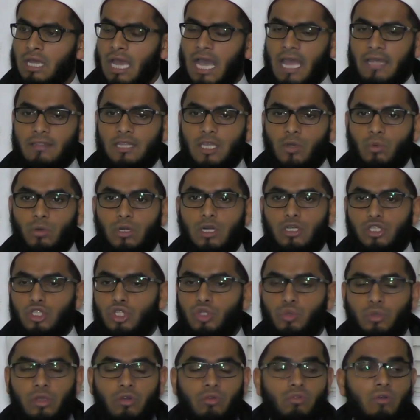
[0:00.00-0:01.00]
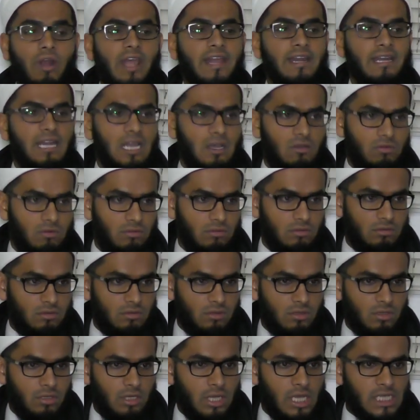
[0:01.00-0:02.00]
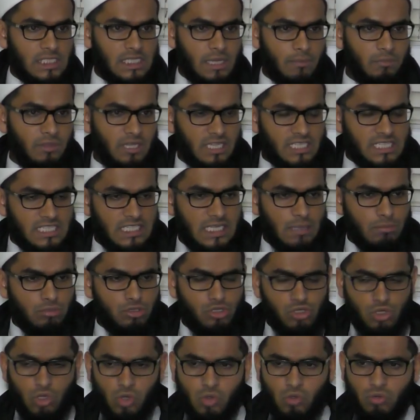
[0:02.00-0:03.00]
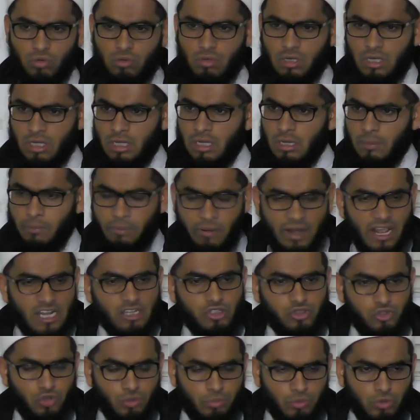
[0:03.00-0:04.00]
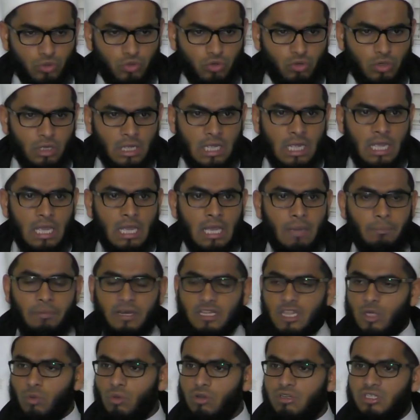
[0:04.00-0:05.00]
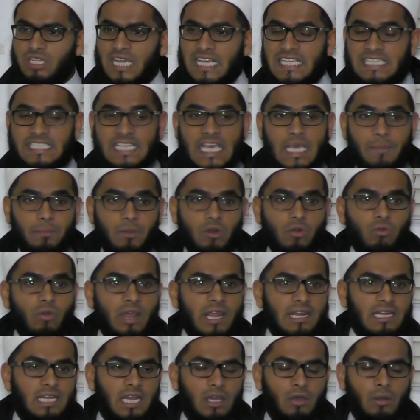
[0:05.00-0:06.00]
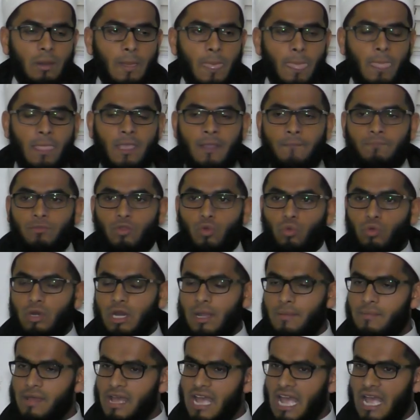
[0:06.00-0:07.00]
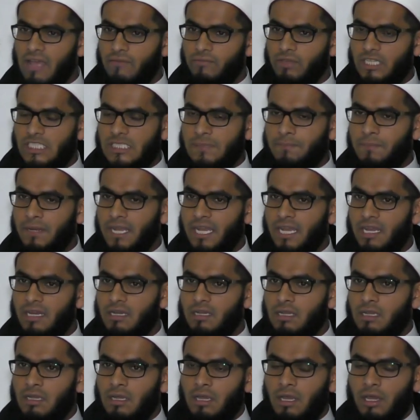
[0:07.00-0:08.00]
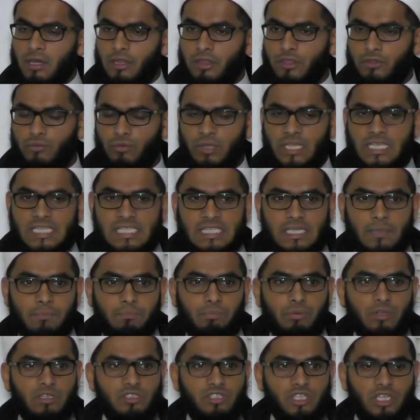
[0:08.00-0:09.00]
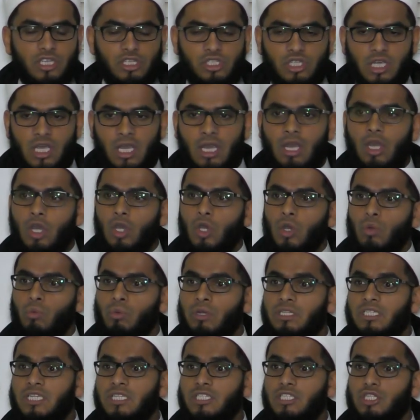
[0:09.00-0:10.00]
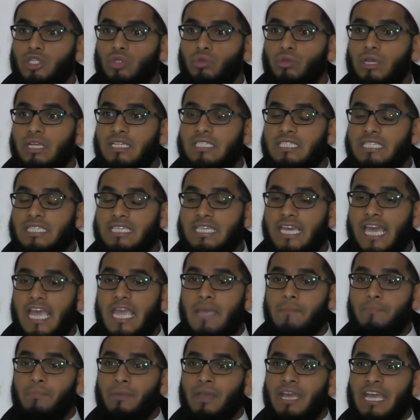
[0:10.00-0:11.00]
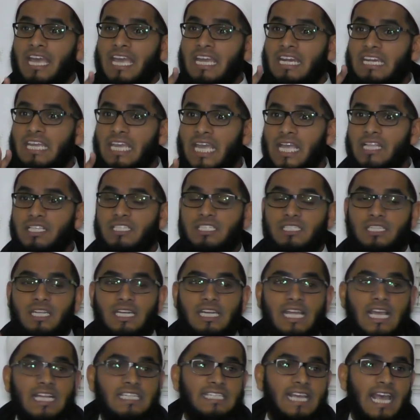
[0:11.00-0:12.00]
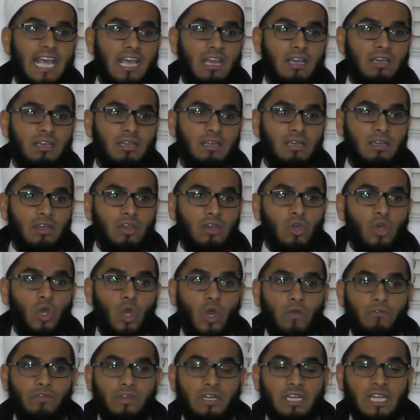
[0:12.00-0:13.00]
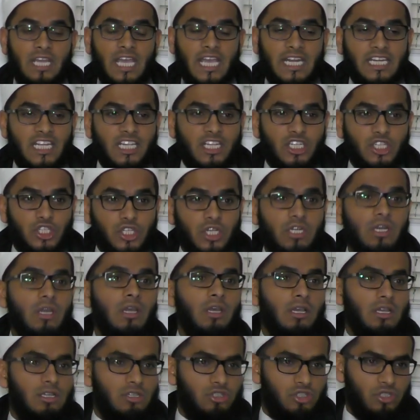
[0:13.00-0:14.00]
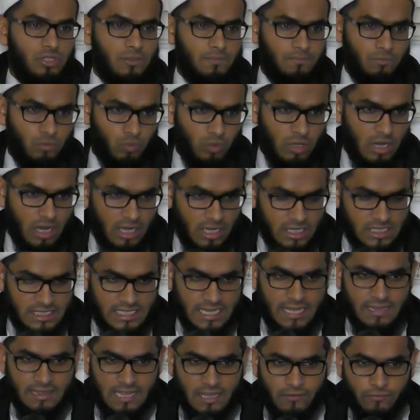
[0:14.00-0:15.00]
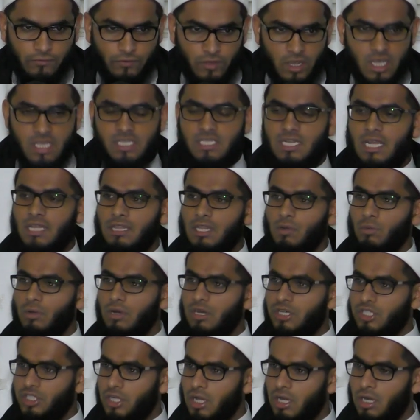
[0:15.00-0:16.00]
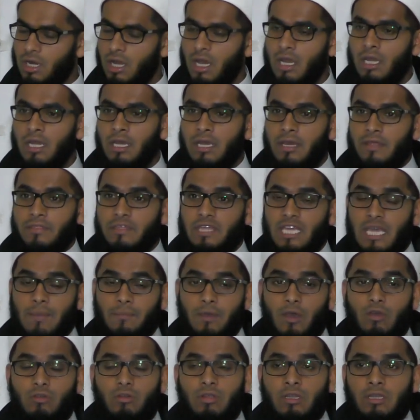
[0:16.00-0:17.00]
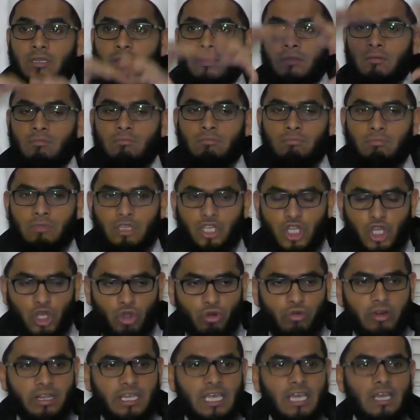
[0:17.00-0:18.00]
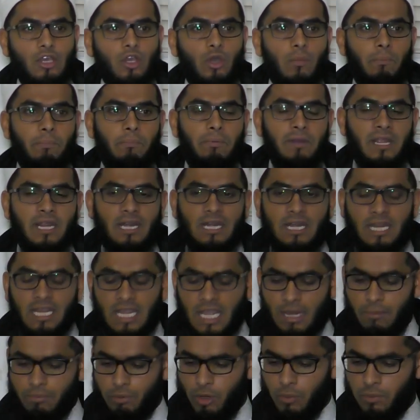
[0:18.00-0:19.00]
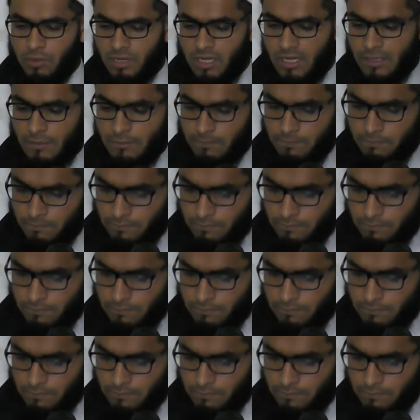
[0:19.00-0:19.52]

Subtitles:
and they wanted to do it right now. Something seems so pleasurable but they want to escape it right now. Ulama have explained a three-step procedure, which is to escape an instant attack of an addiction urge. We'll understand that first, and then we'll inshallah think about curing it completely and properly.